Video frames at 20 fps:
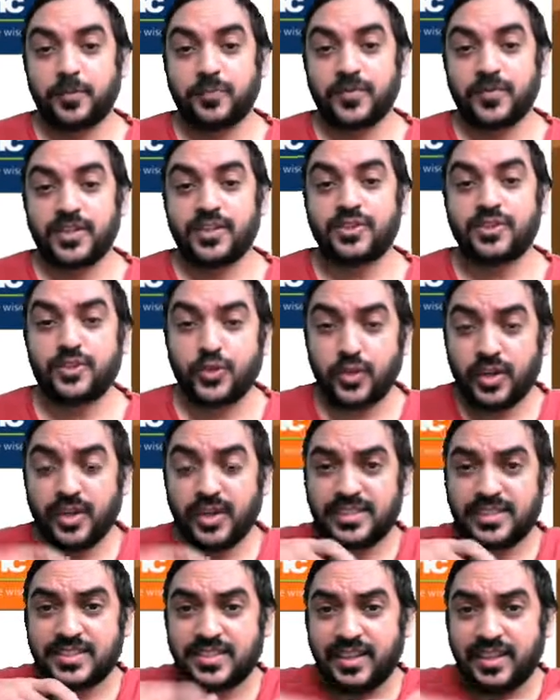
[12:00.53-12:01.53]
So,
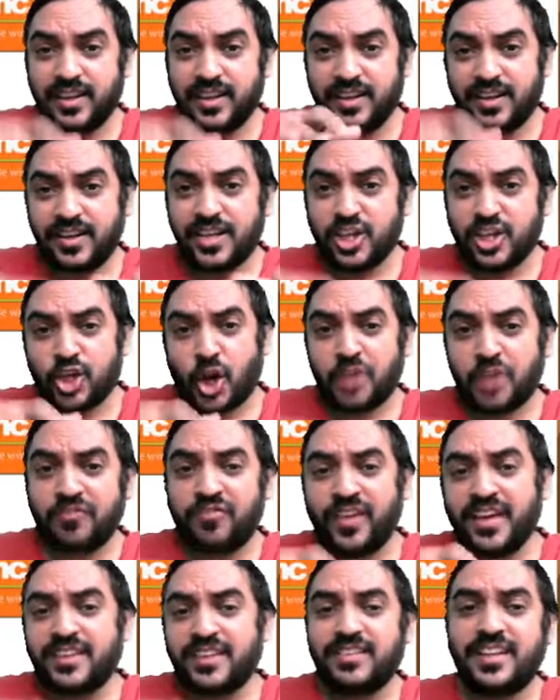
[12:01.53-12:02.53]
still a
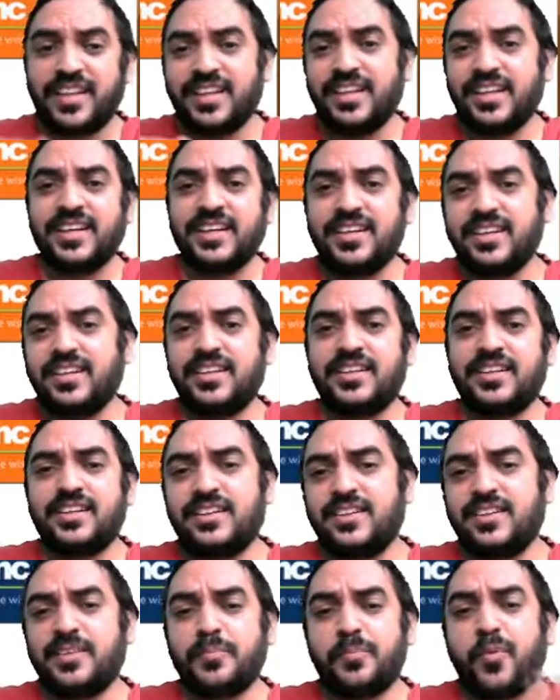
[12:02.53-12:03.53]
conflicting
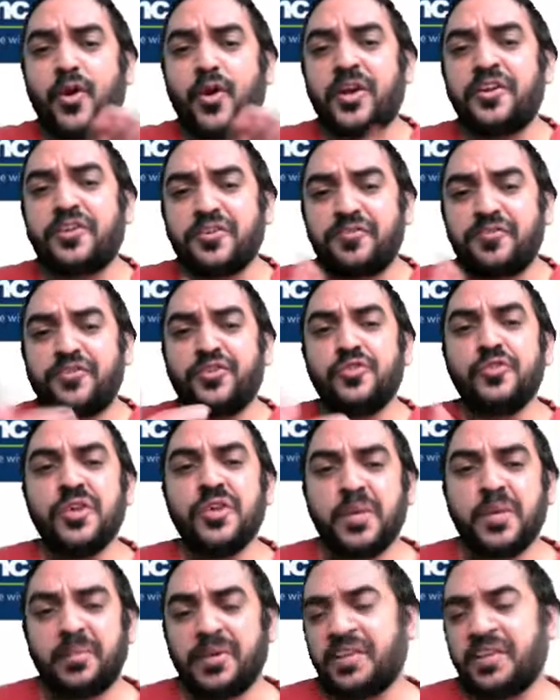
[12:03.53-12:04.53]
point of view
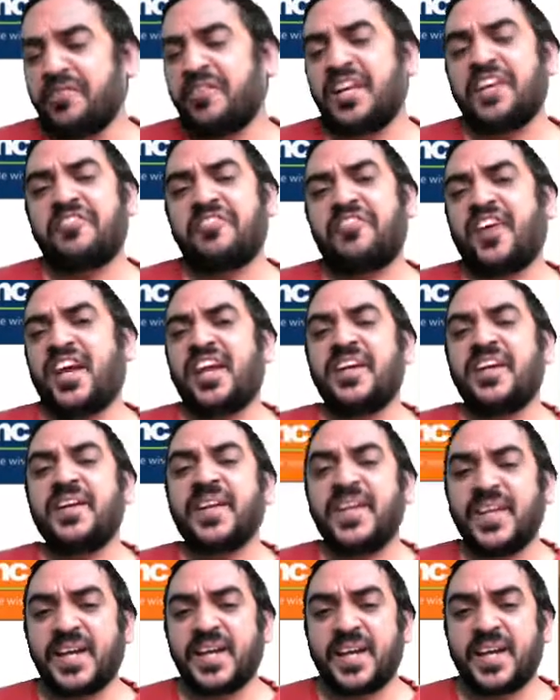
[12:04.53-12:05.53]
between FII and
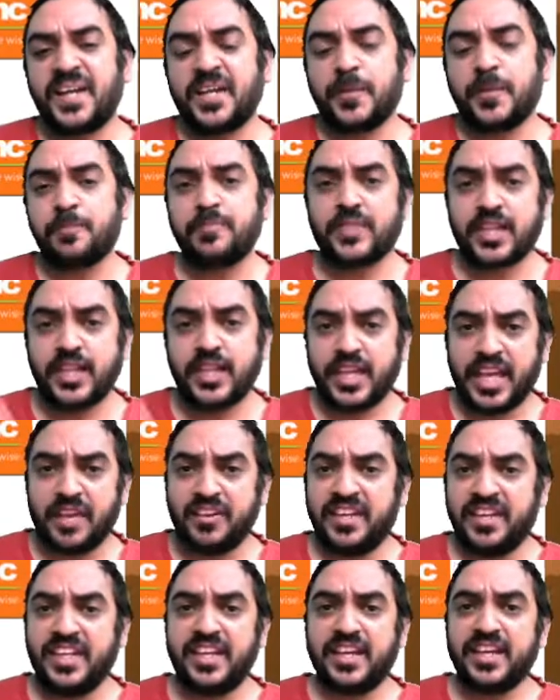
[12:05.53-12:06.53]
DII.
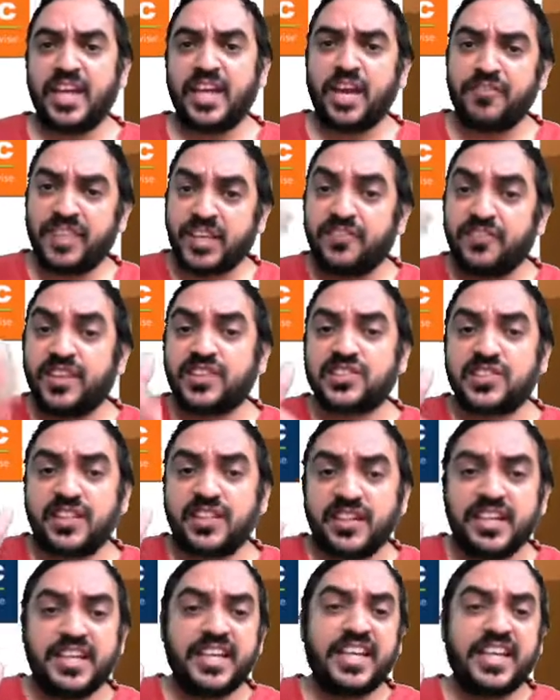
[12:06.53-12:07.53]
DII have
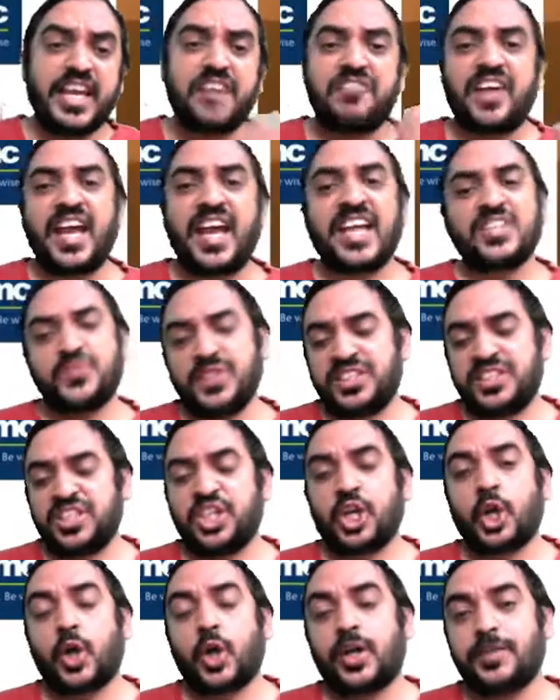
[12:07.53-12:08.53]
invested, FII has
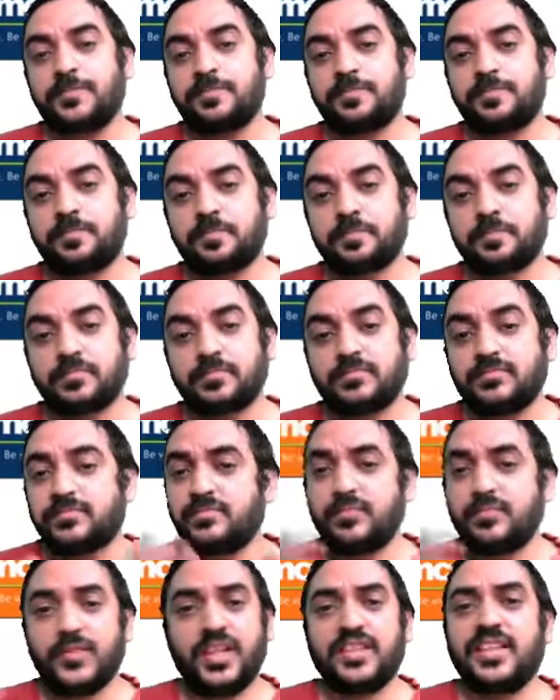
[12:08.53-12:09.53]
withdrawn.
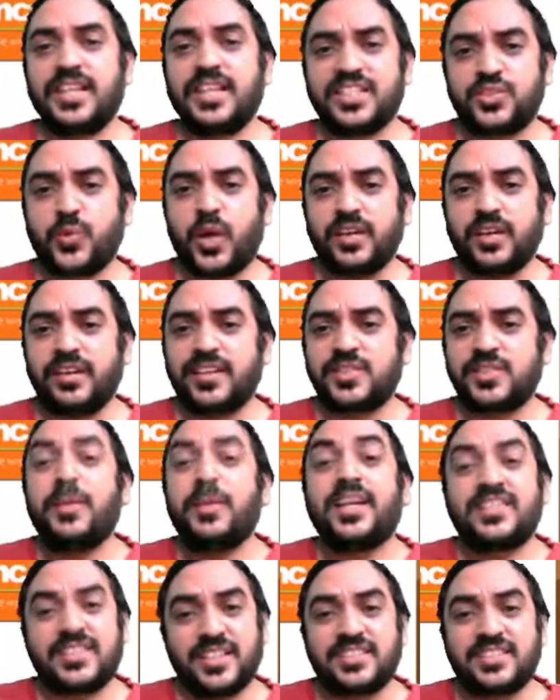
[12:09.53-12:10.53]
That's what it's
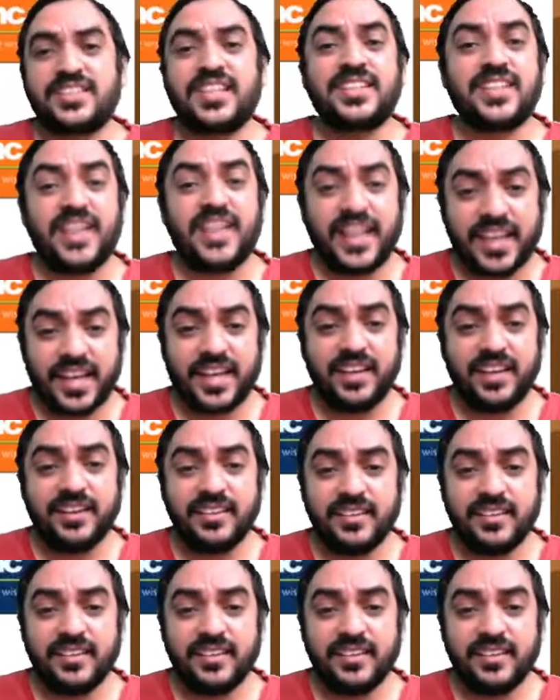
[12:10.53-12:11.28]
mixed signal again,